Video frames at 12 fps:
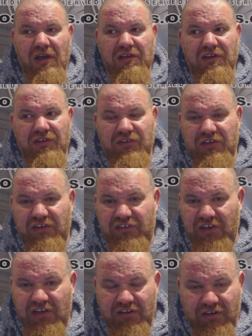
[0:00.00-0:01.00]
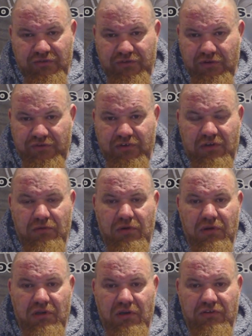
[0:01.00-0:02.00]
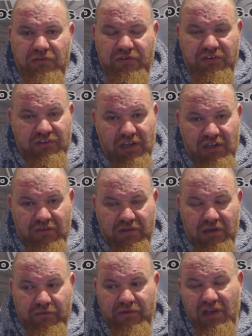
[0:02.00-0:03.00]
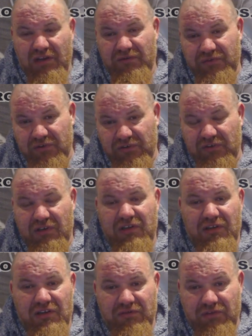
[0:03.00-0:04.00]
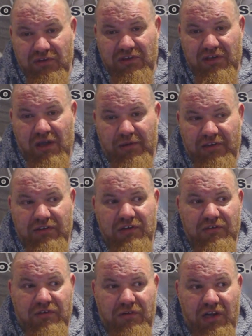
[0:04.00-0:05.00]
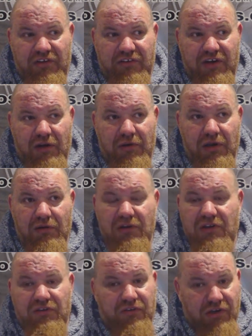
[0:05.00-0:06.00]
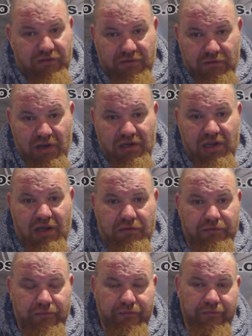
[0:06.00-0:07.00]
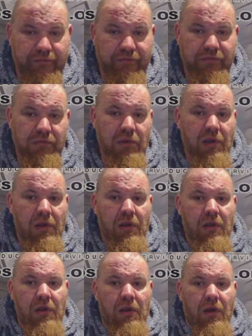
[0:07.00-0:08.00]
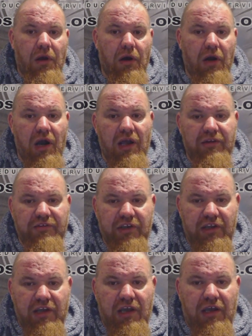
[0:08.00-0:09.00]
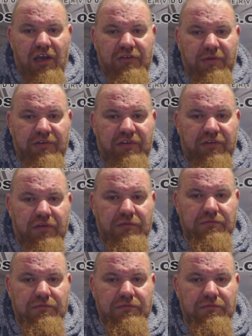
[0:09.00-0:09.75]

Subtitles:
and you're just going to stick yourself through a fucking roller coaster for the sake of it. And unfortunately, you've done the damage. You've created the scenario. You're just going to have to ride it out. All right. Take care, guys. Speak to you.